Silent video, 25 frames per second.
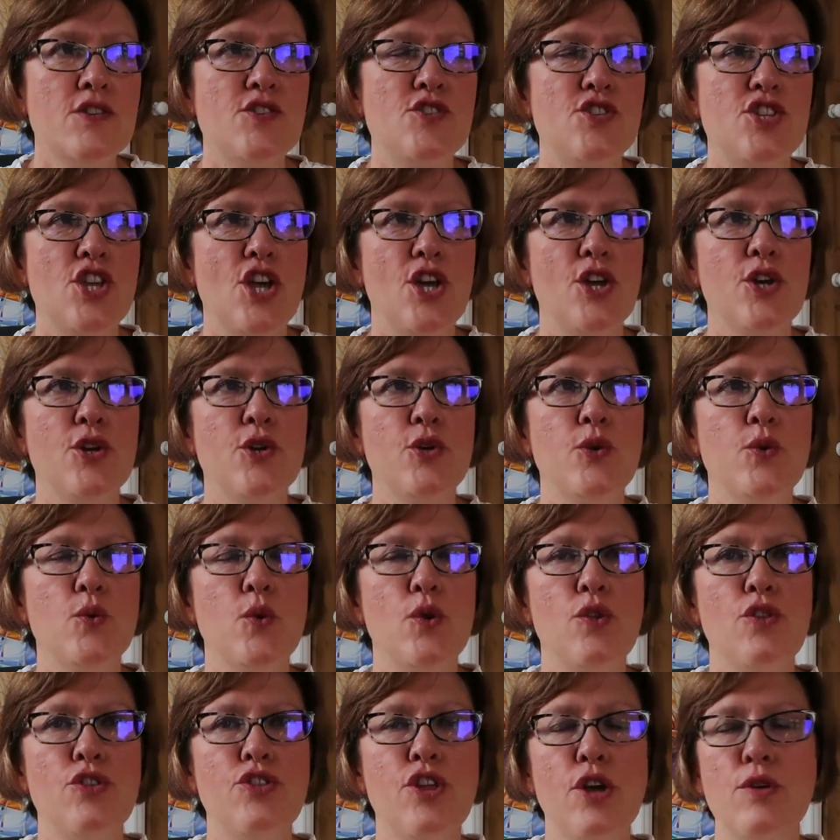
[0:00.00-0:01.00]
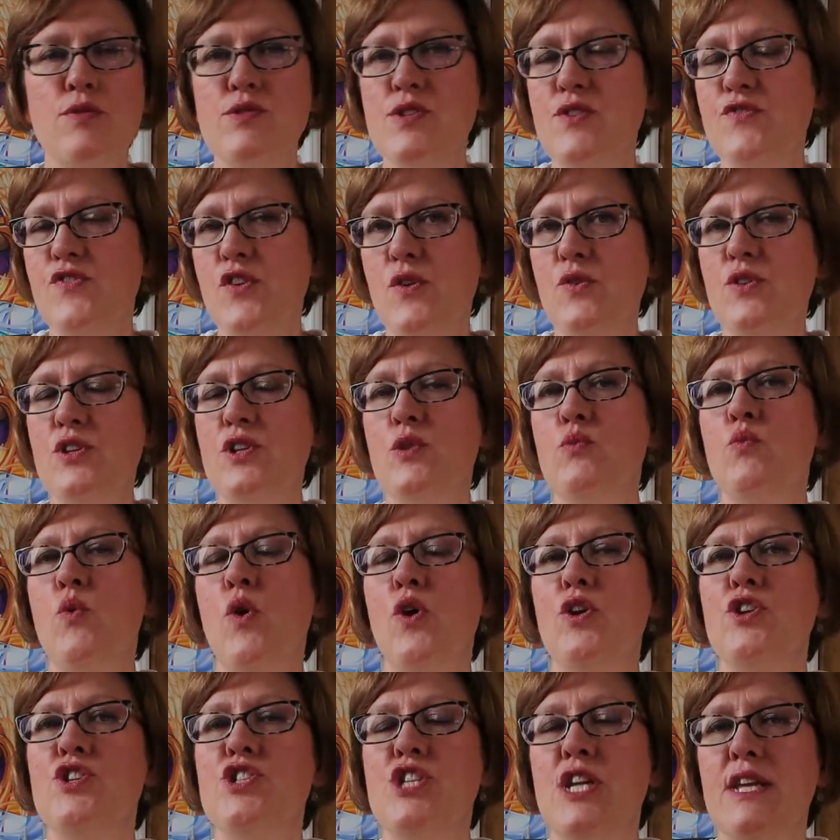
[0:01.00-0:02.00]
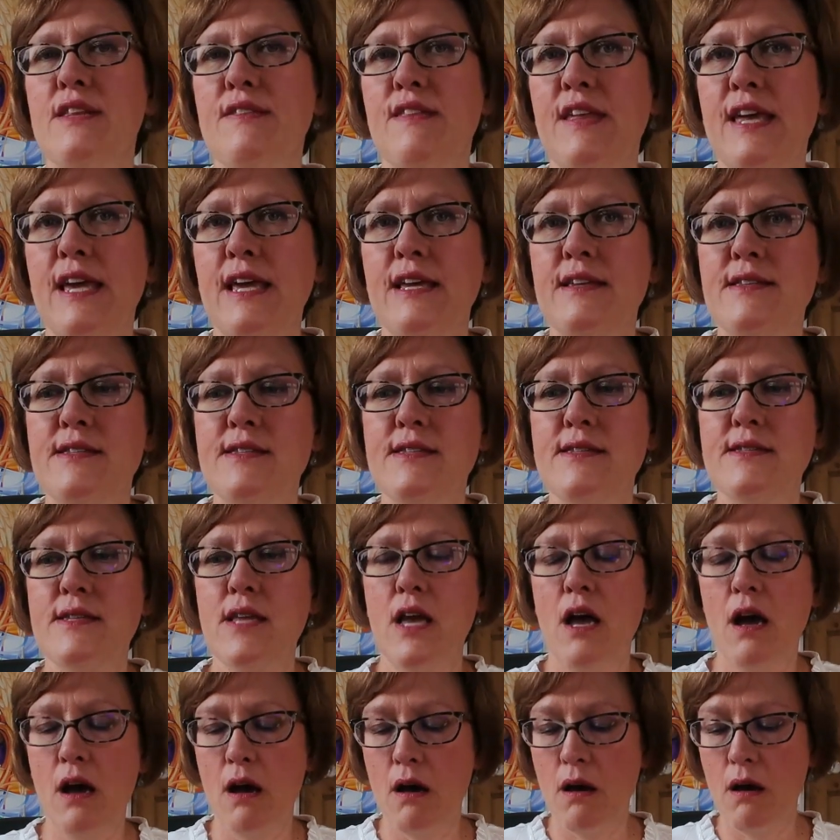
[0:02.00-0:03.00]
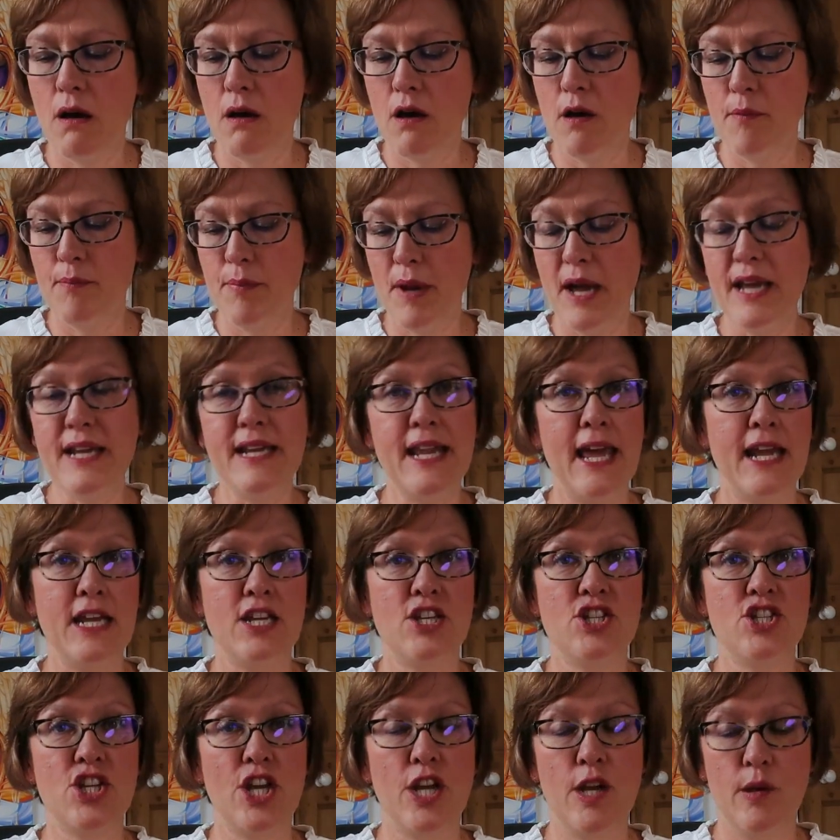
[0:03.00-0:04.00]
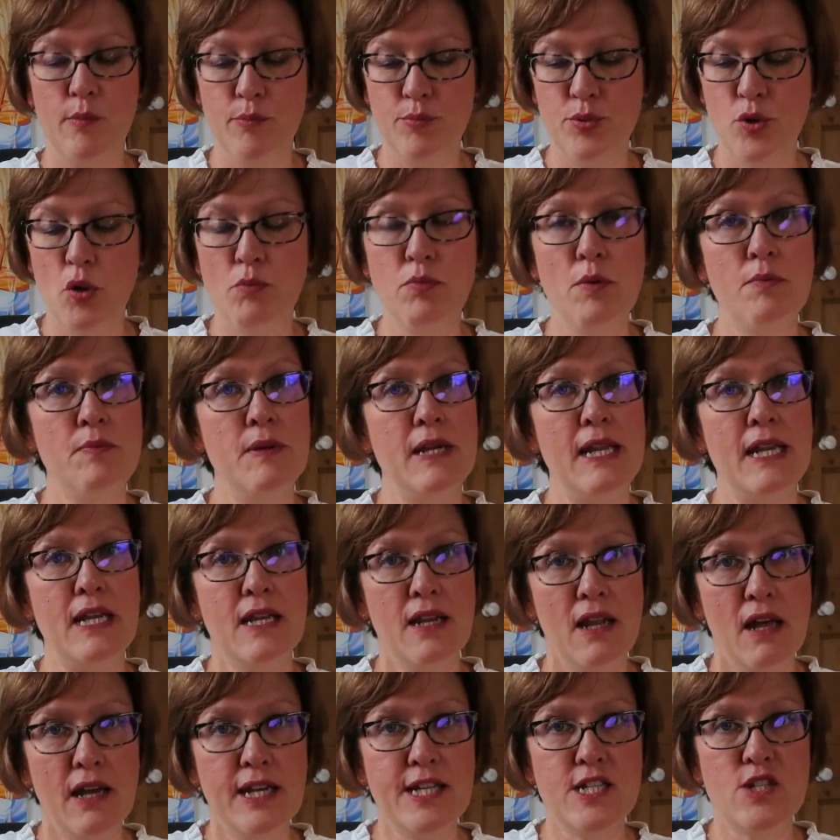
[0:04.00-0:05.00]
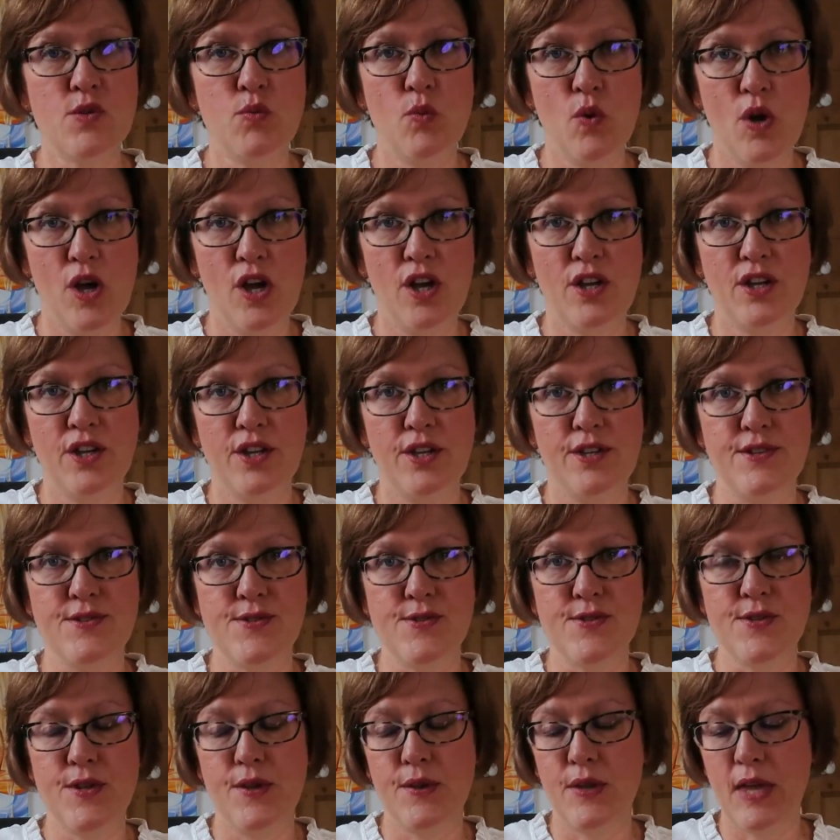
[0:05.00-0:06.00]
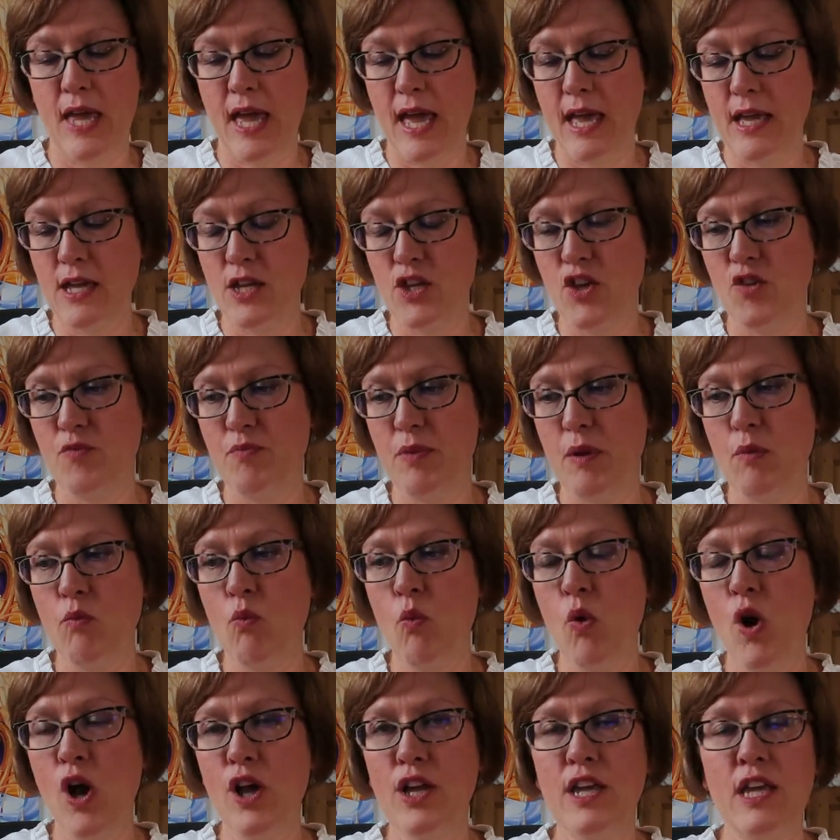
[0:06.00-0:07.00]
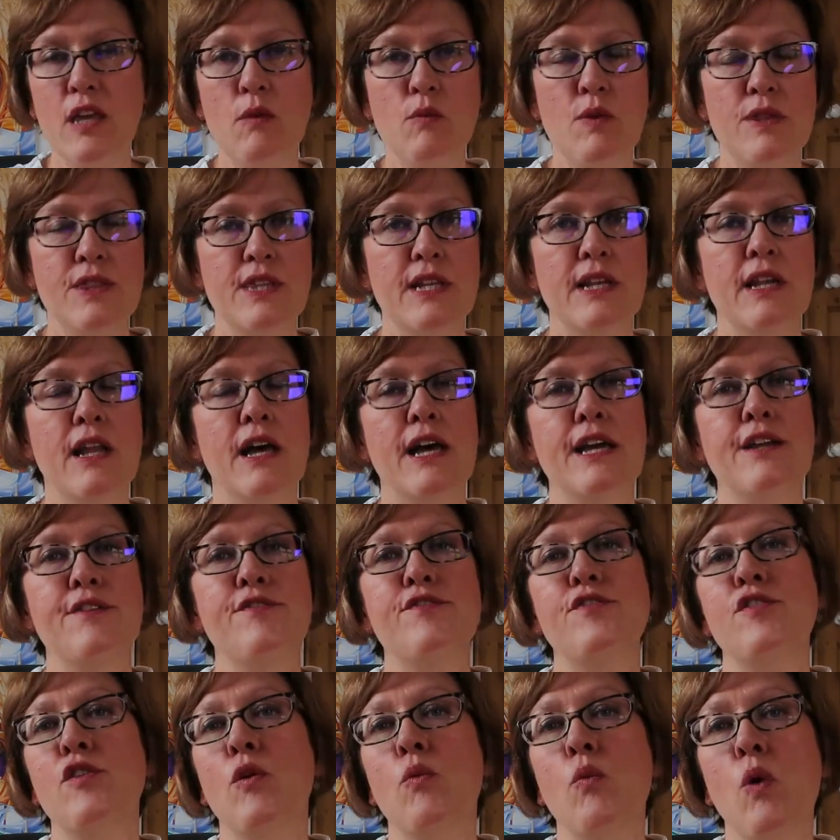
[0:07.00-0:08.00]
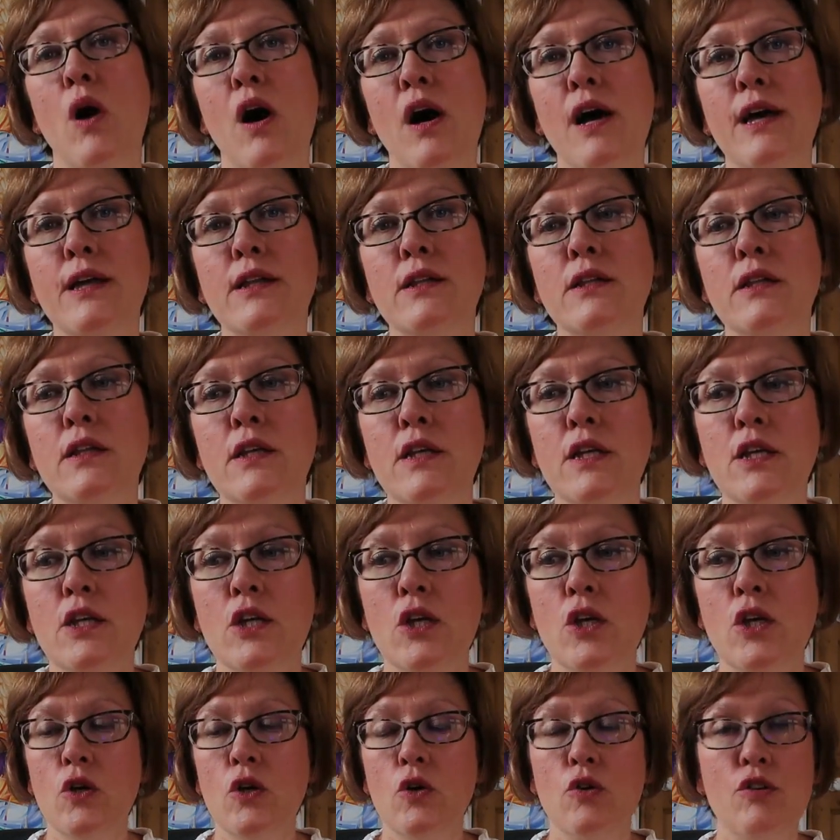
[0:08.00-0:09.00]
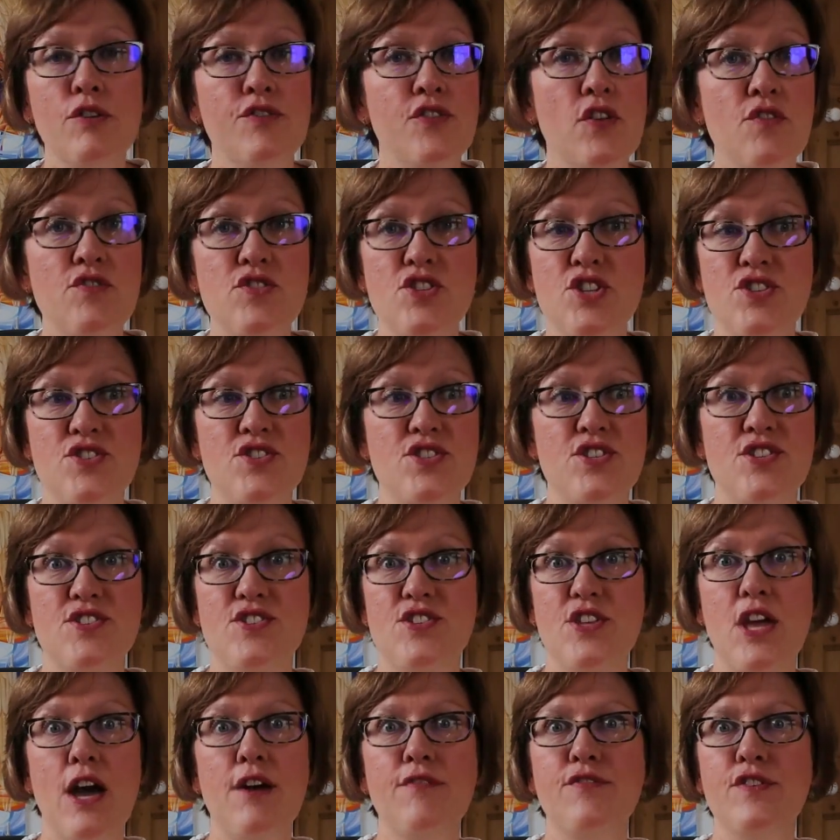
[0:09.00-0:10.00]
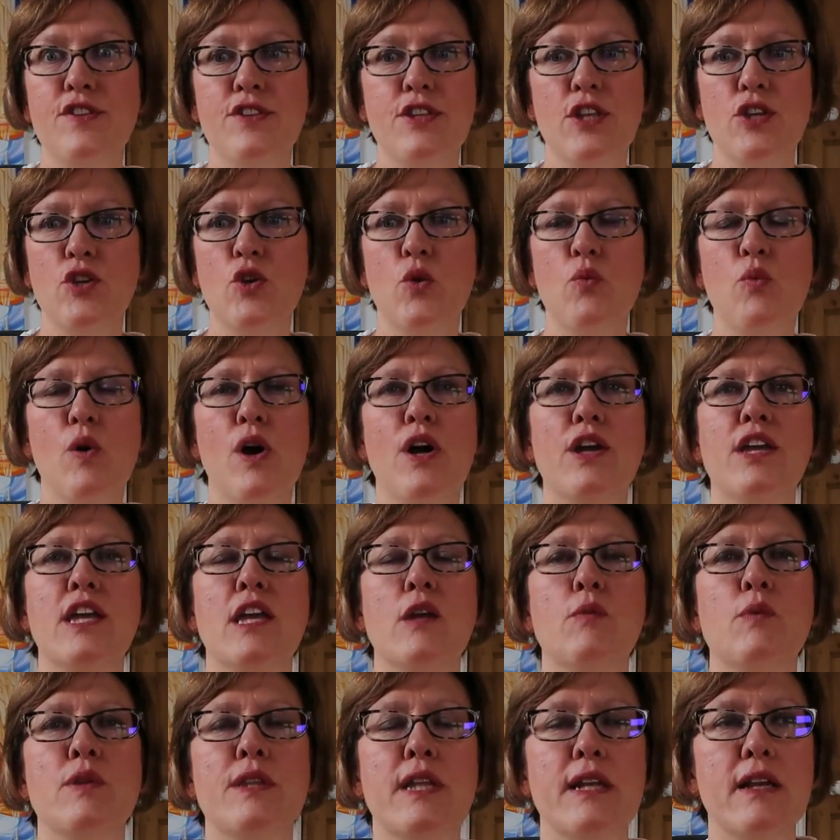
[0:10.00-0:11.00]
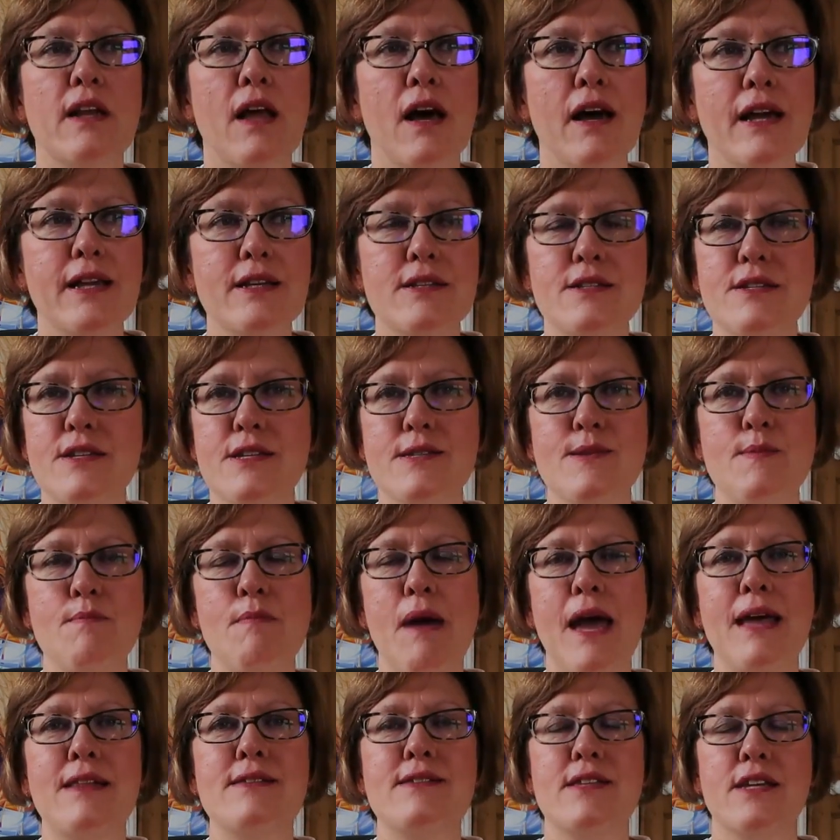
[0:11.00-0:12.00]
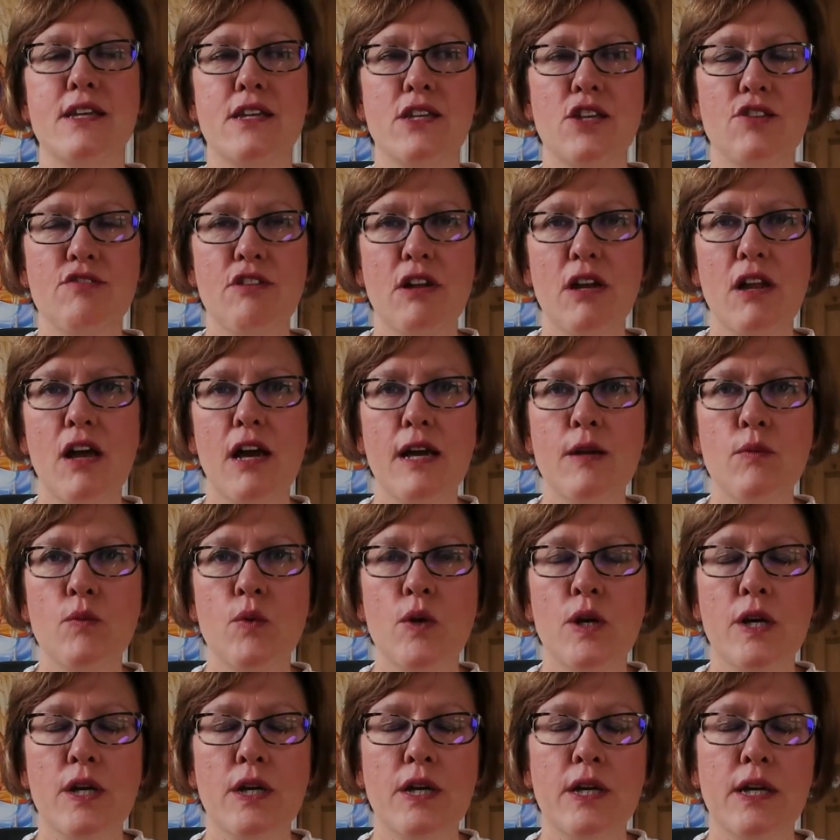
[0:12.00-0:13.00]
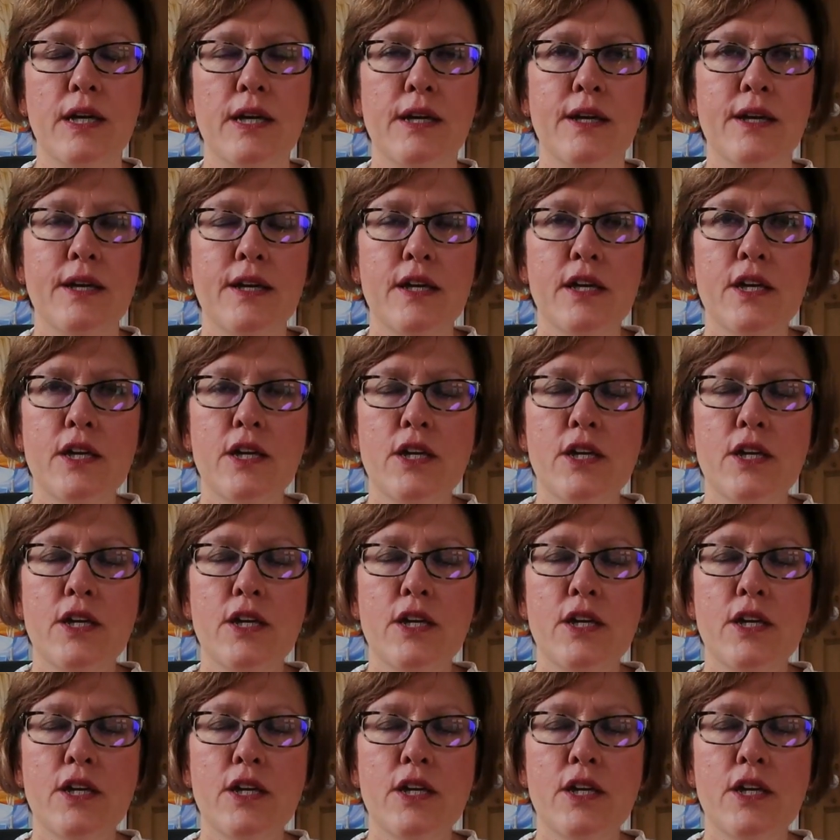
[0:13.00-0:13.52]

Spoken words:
So those of you that are watching this are by nature probably light workers, okay? You've been working with the light for a while, or if you've just discovered that you're working with a light, doesn't matter, you're a light worker.